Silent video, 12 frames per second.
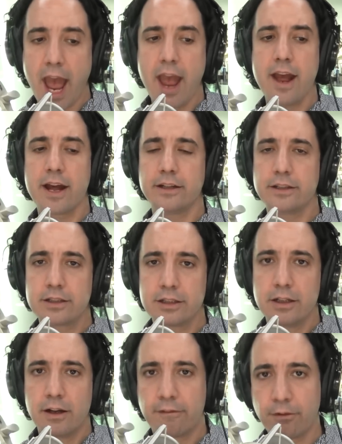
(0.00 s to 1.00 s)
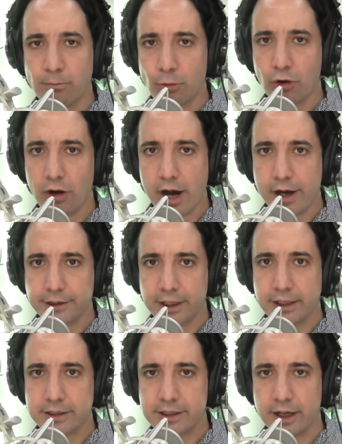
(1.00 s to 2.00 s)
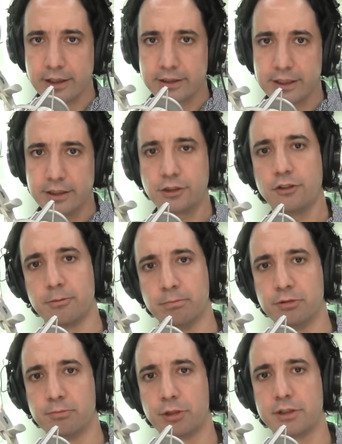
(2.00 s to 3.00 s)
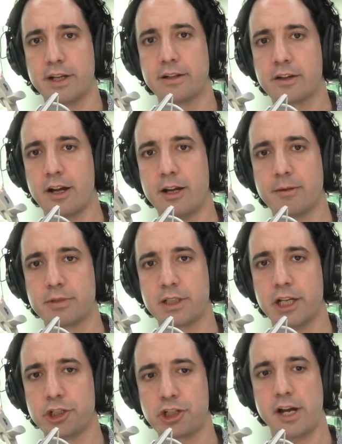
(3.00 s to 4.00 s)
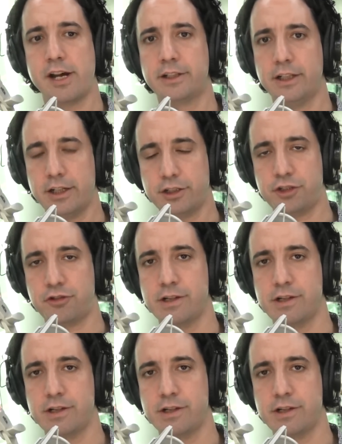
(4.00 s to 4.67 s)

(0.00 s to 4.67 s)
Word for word: And for more Oddlots content, go to bloomberg.com slash oddlots.